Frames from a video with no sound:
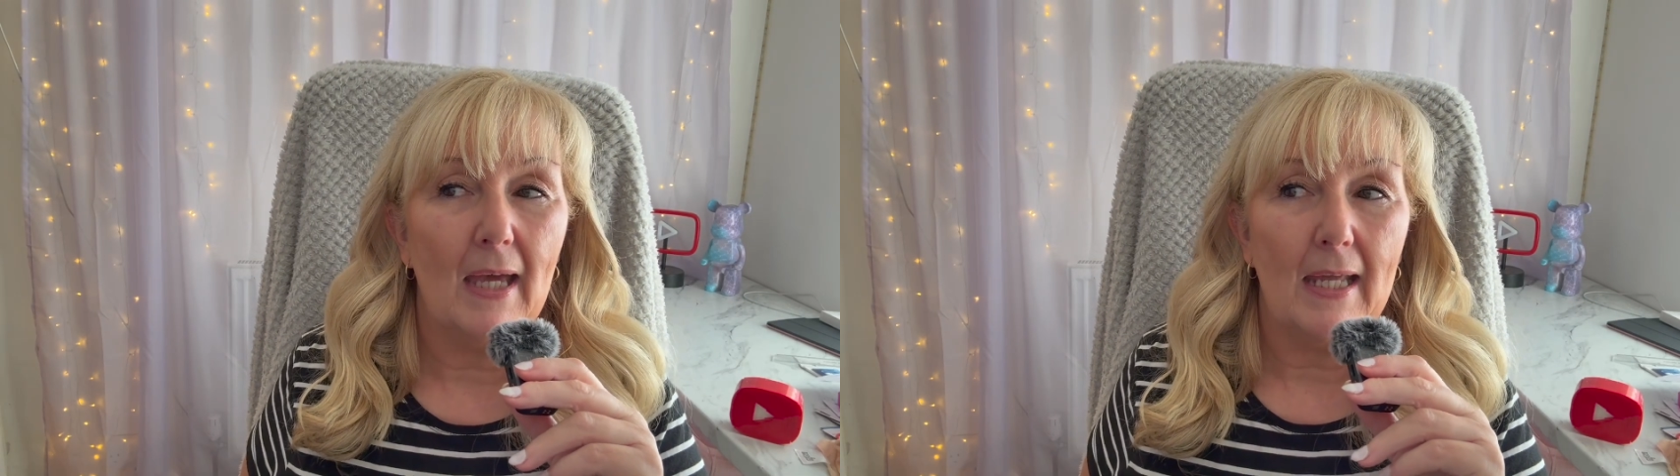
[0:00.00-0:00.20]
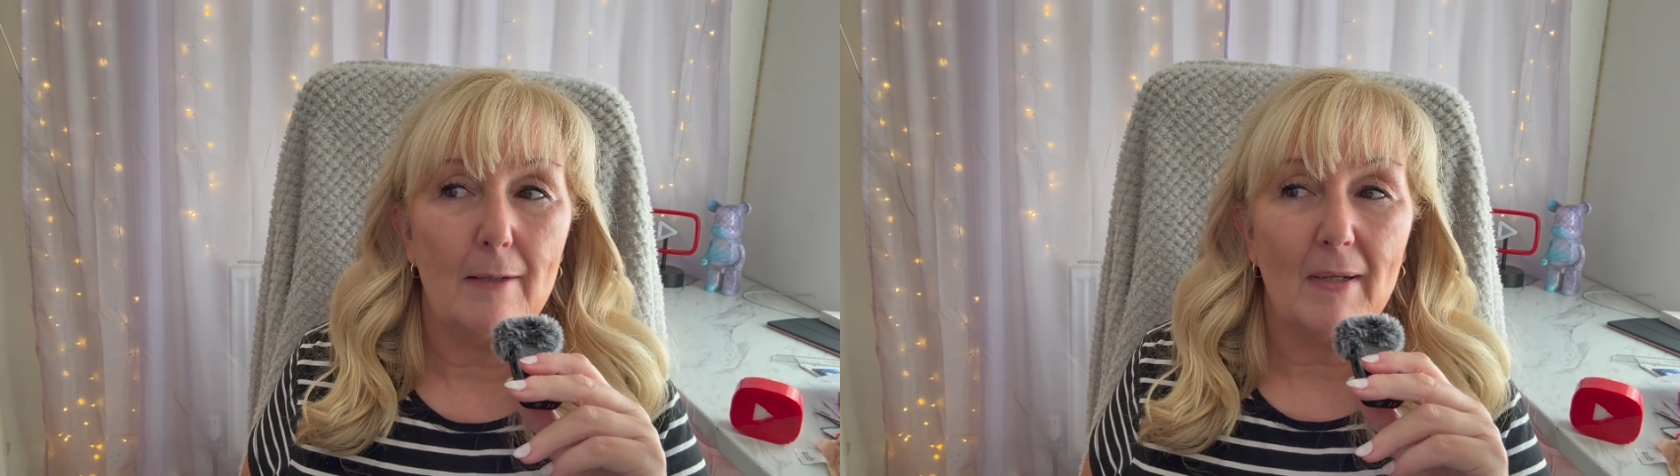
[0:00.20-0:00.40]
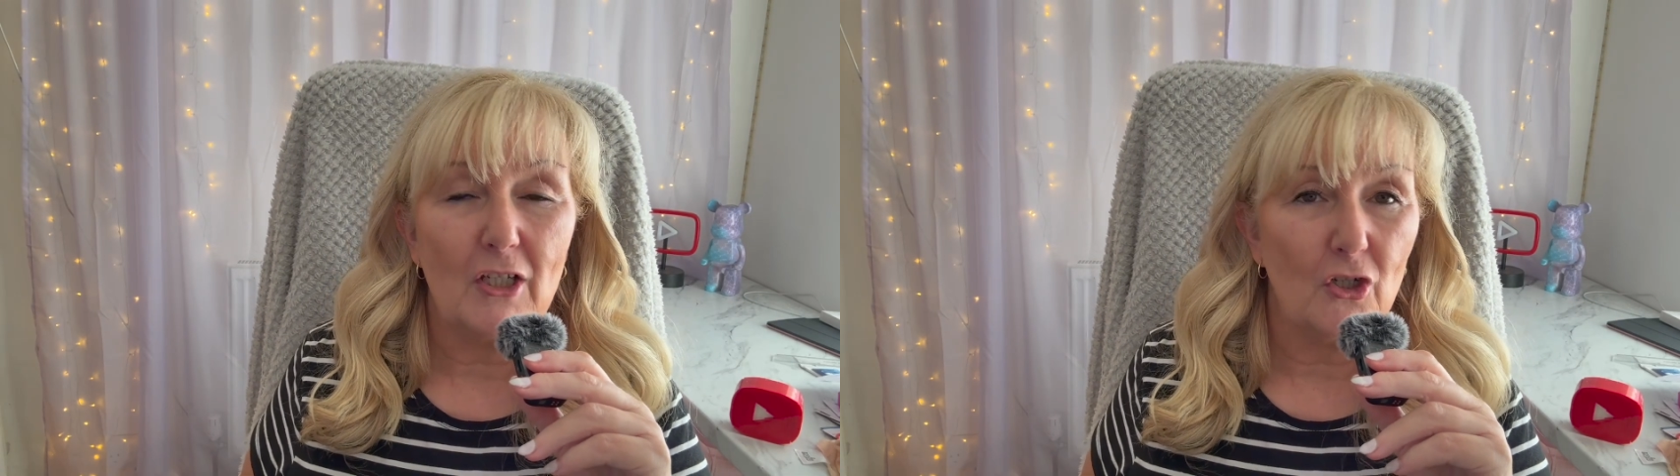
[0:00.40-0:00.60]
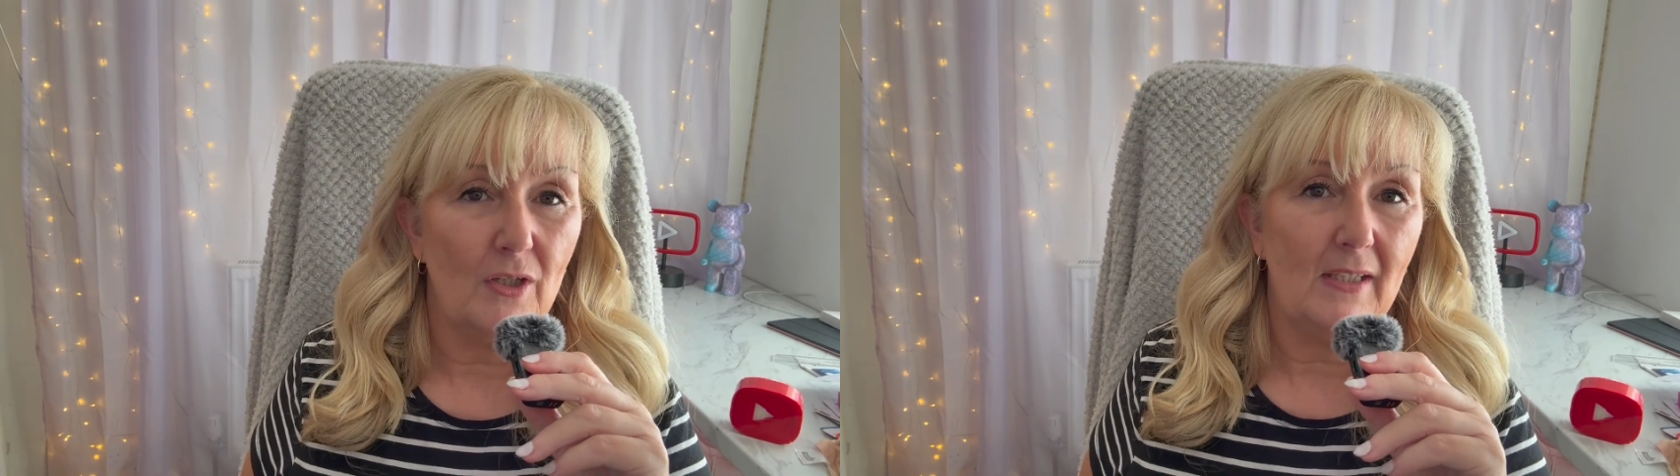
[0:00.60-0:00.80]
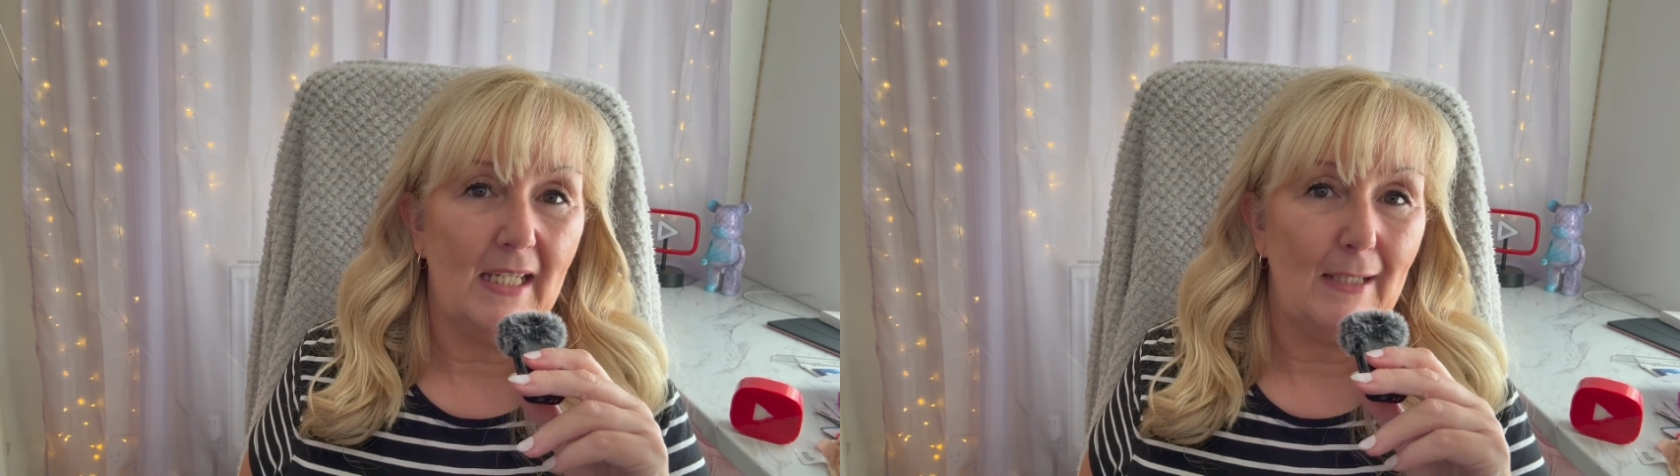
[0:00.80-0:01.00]

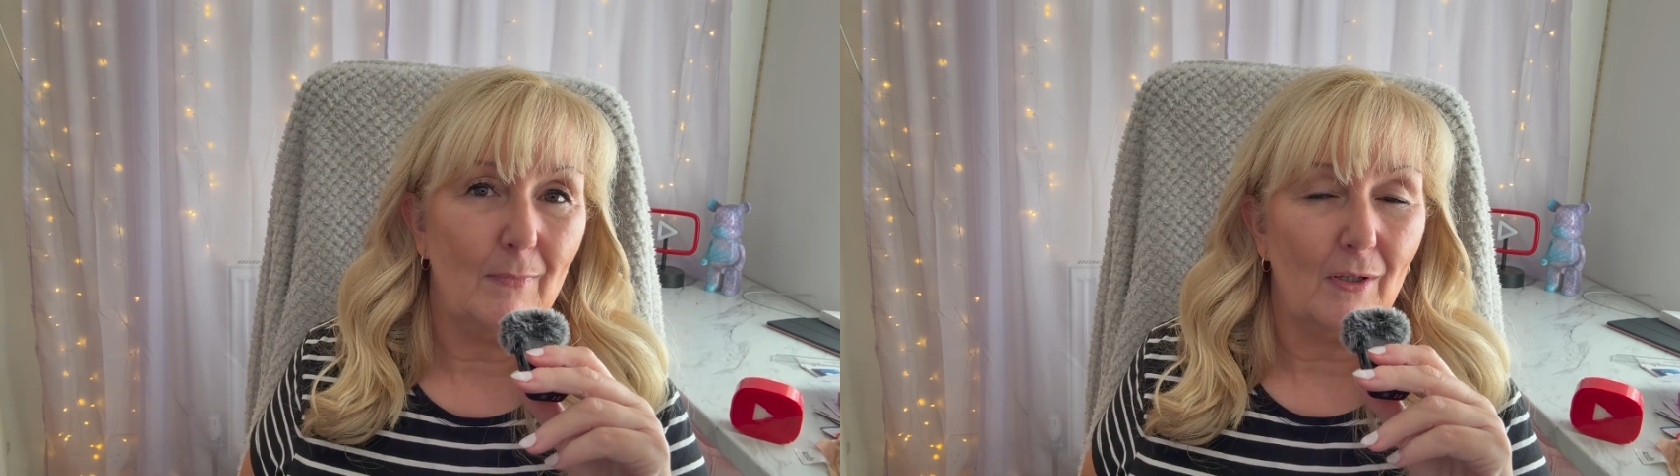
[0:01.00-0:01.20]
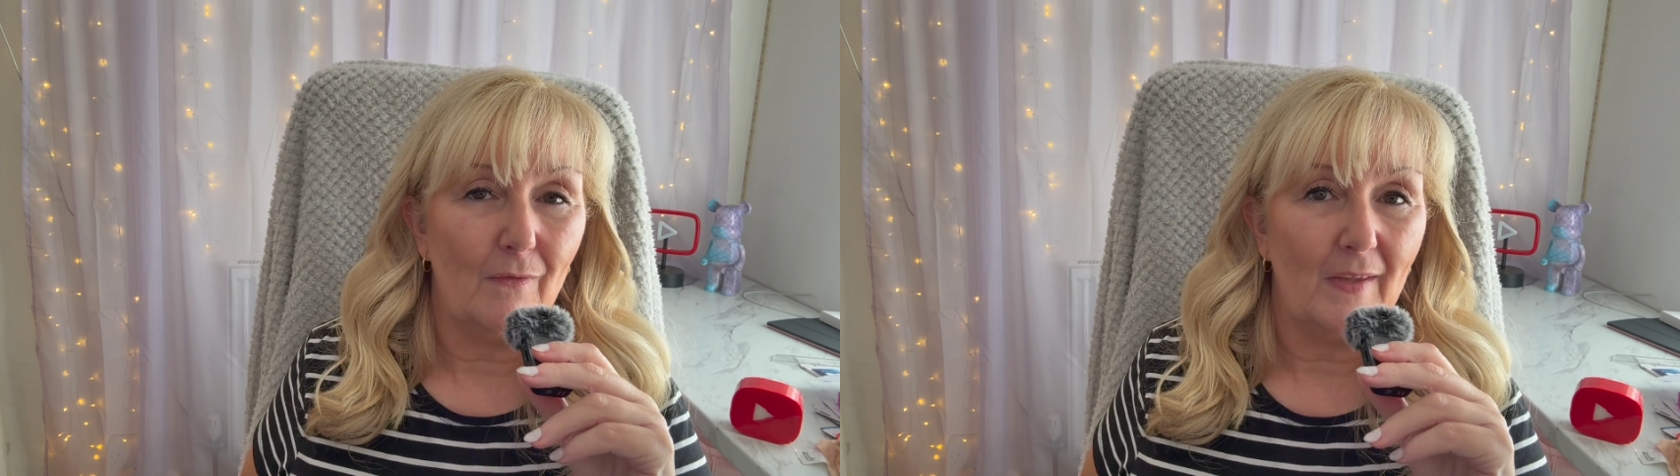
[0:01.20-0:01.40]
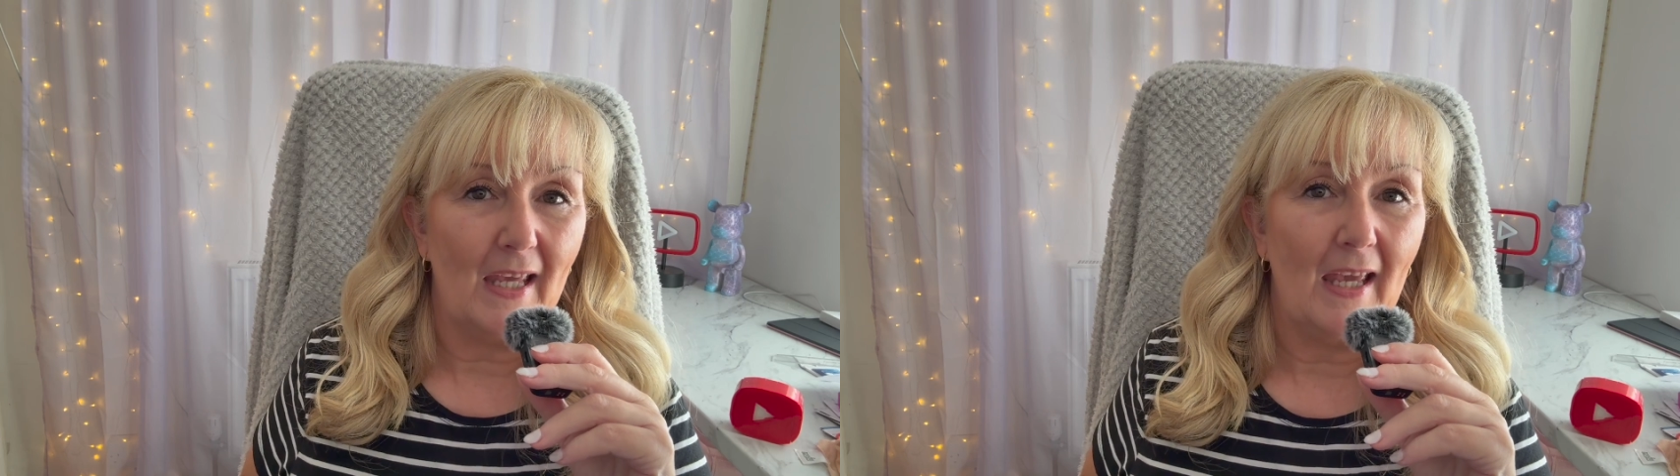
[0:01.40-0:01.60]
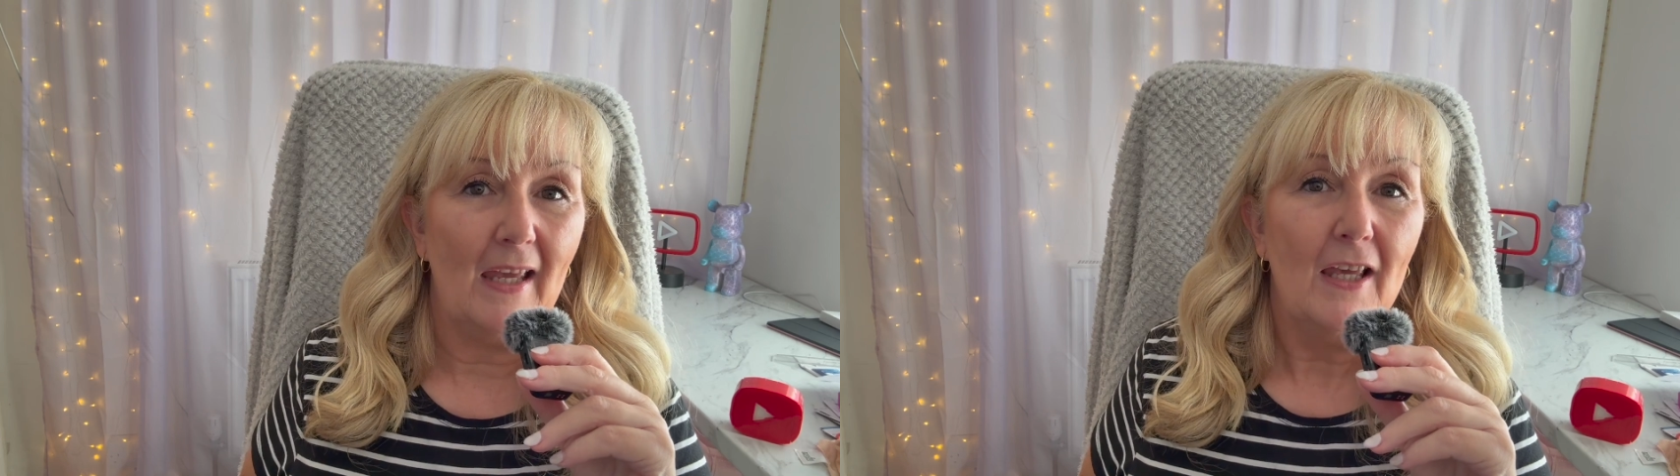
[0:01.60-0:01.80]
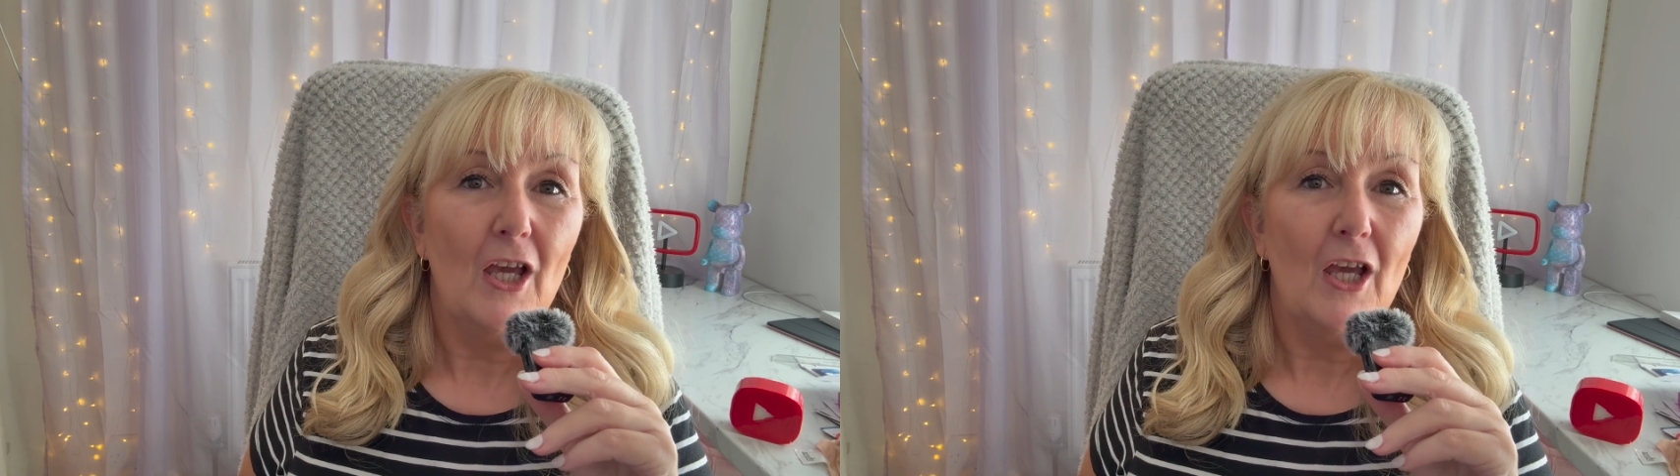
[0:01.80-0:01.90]
animation teams over there